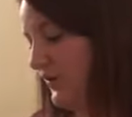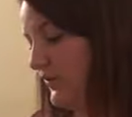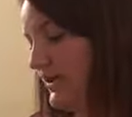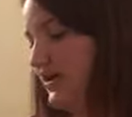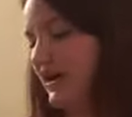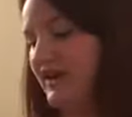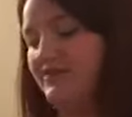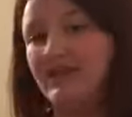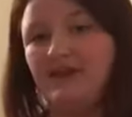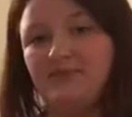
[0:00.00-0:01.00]
We
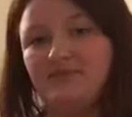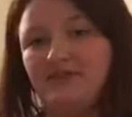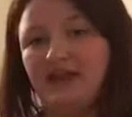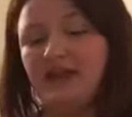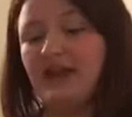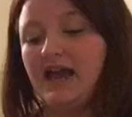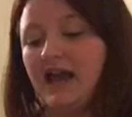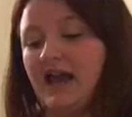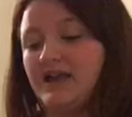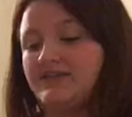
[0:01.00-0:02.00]
got them
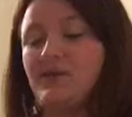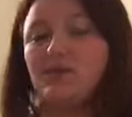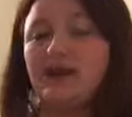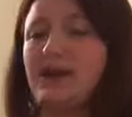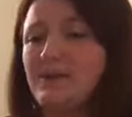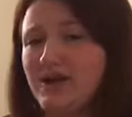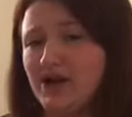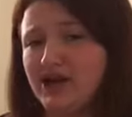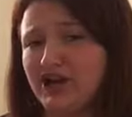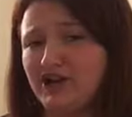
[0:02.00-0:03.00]
they wanted
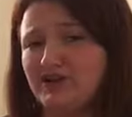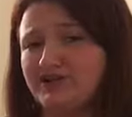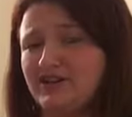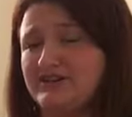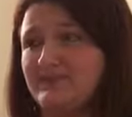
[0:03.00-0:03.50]
American Girl dolls,